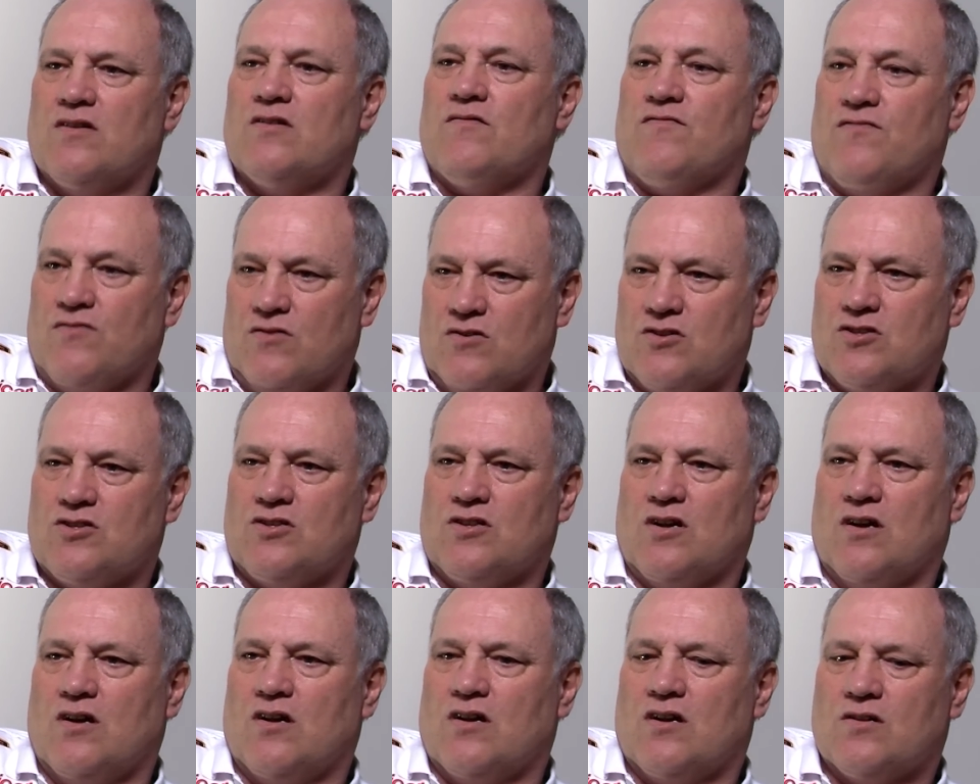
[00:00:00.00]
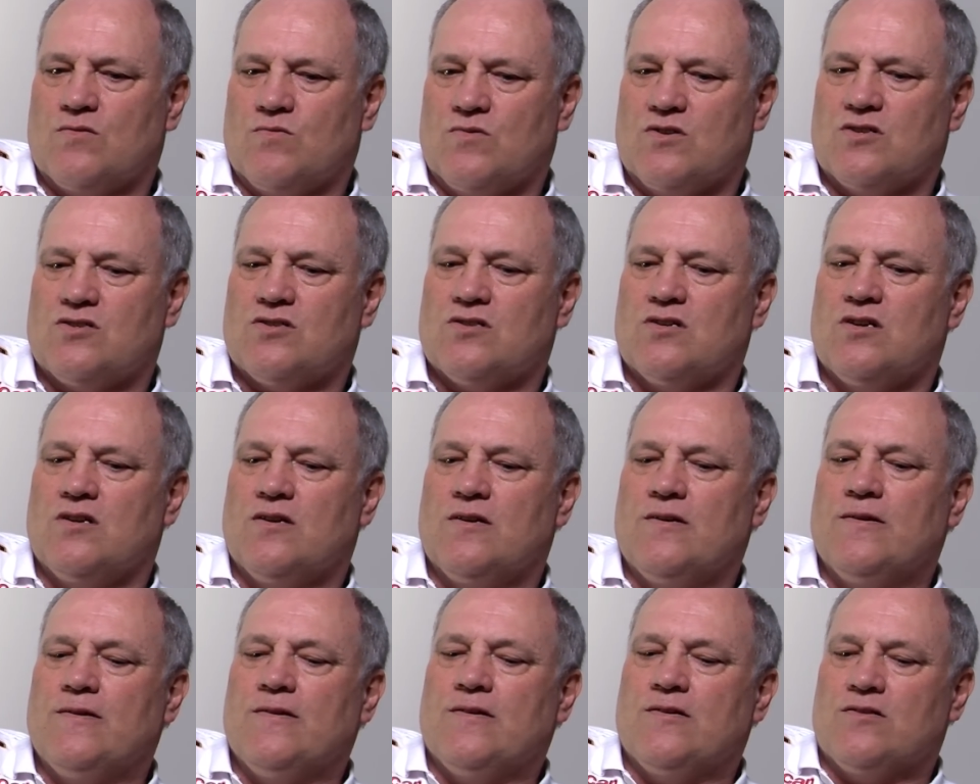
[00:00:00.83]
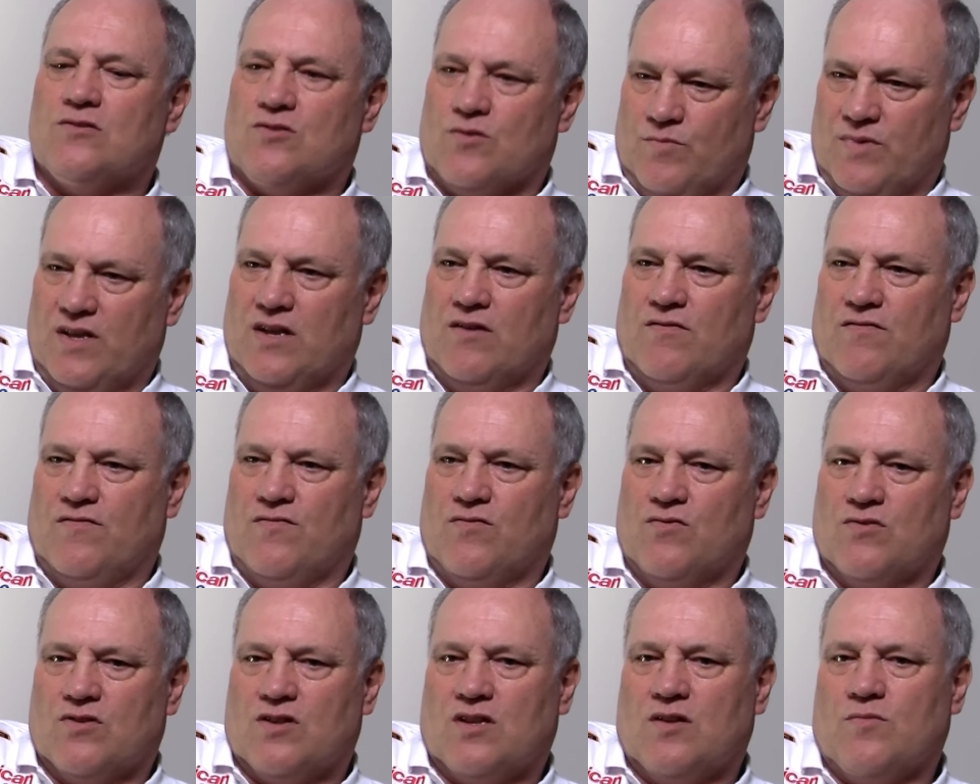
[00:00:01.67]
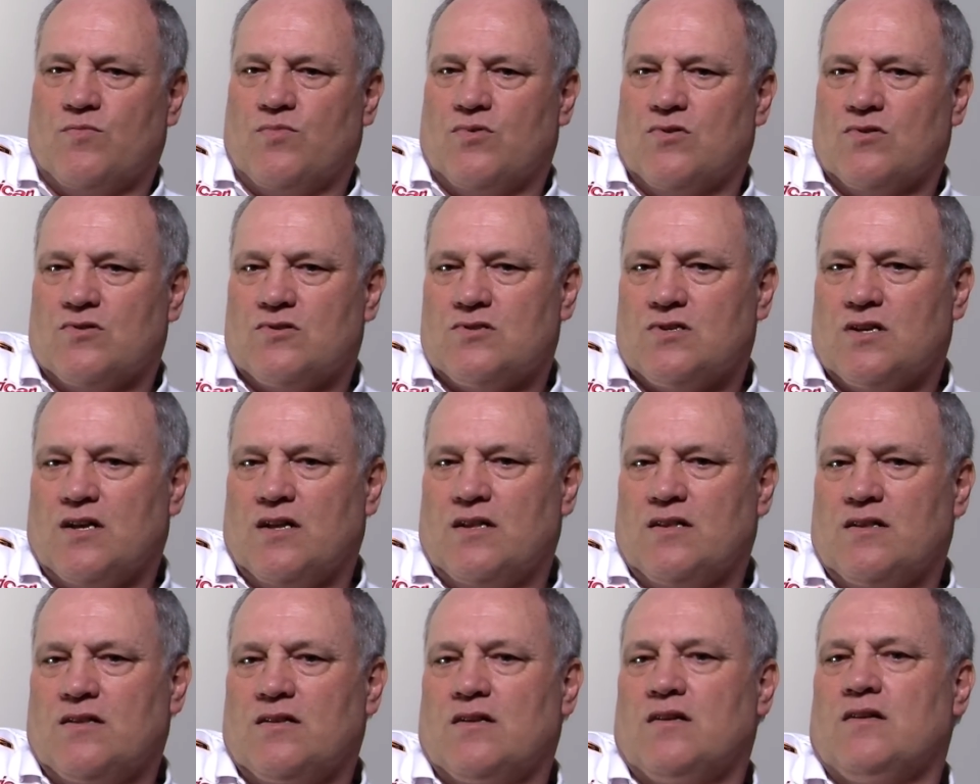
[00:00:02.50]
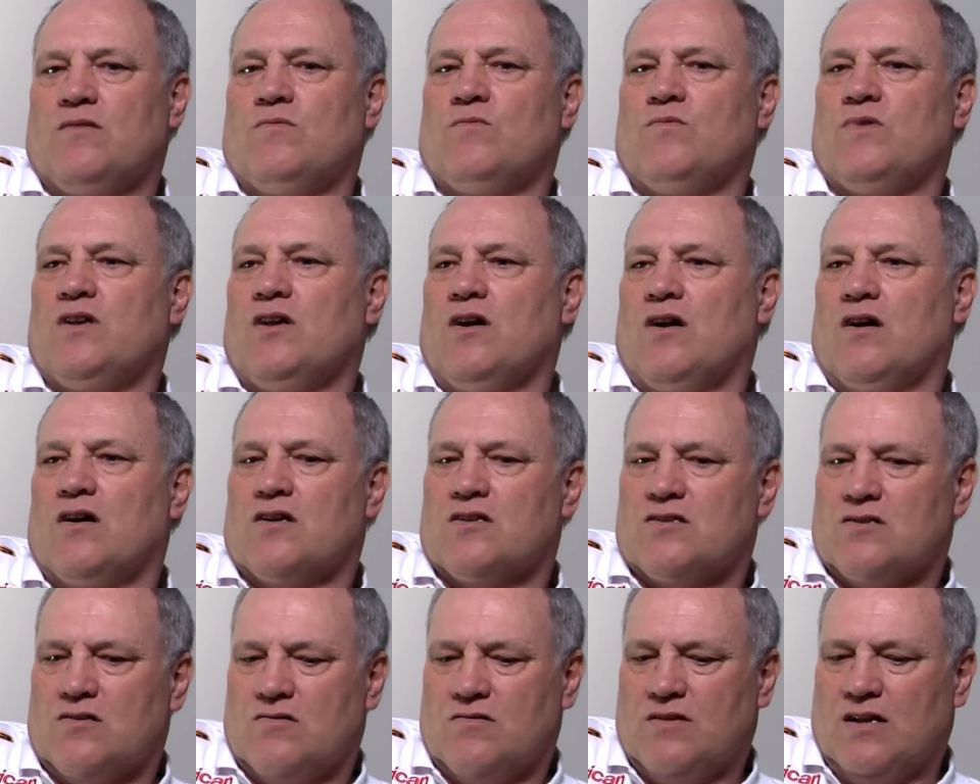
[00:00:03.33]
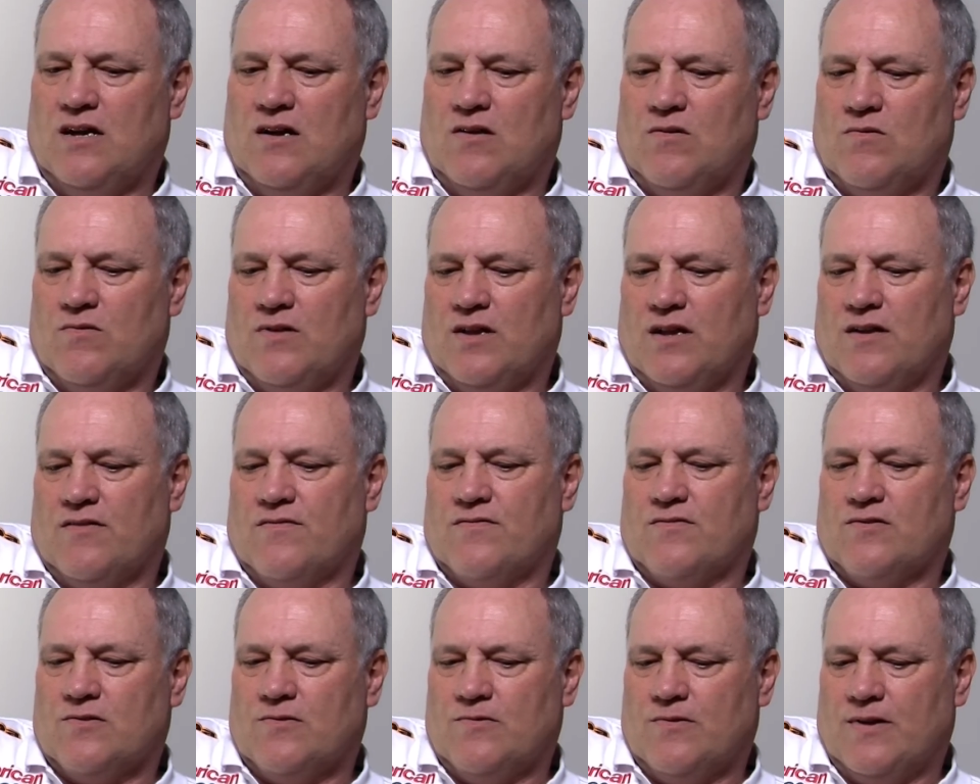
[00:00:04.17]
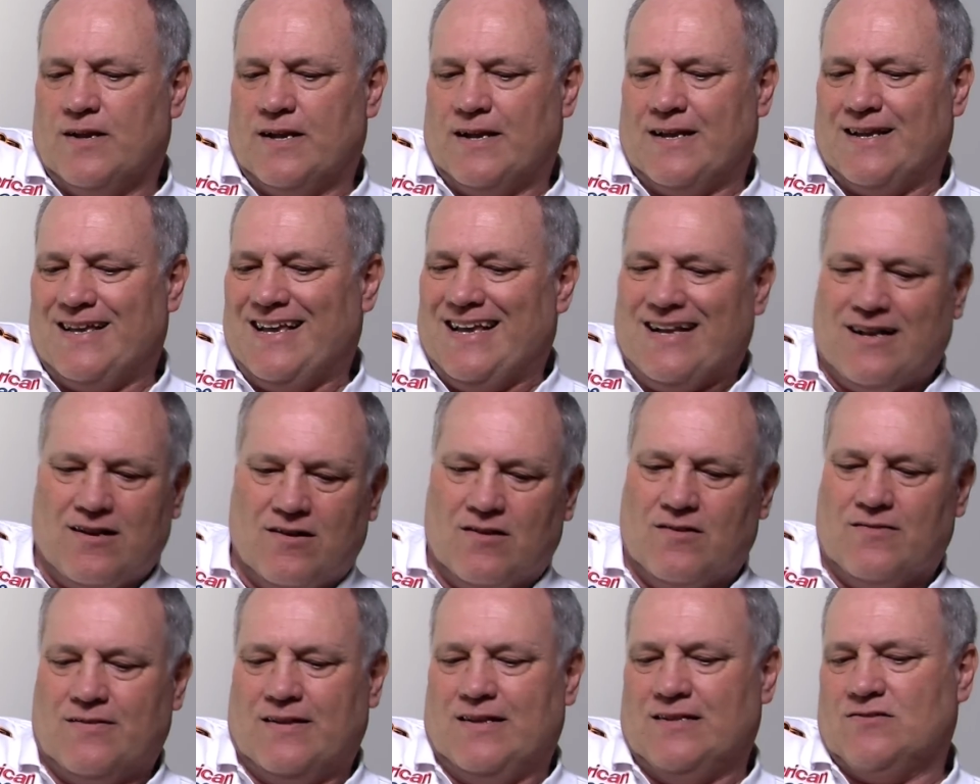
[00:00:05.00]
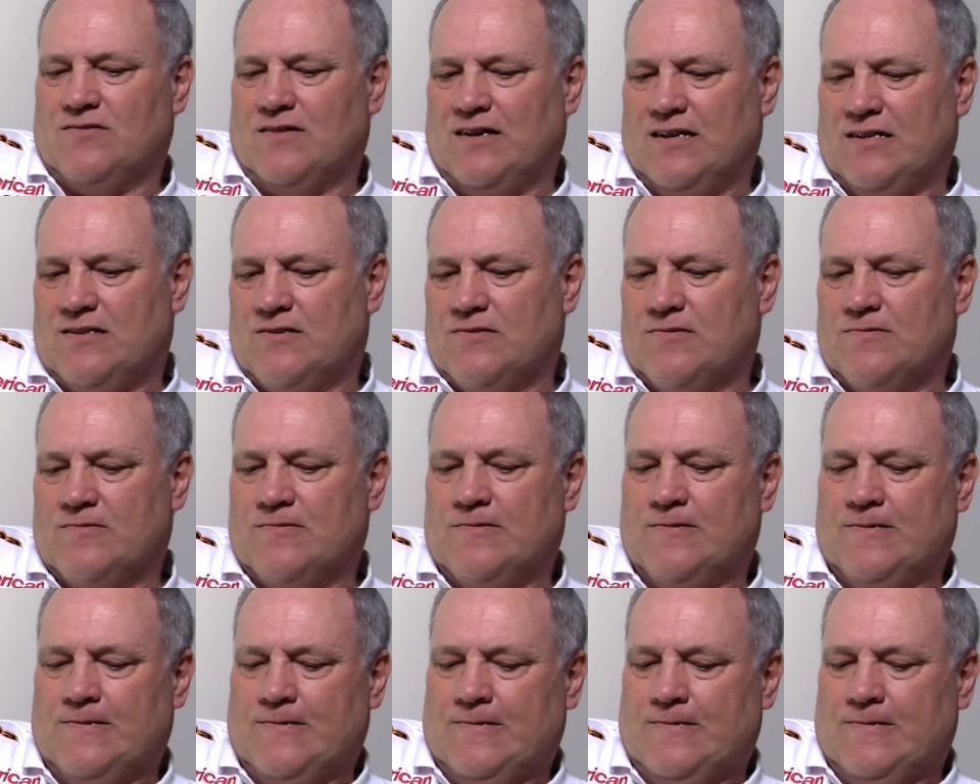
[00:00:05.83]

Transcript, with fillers: And first target was to be on 40 points, and, and we are. So now we have to uh, kick on and try to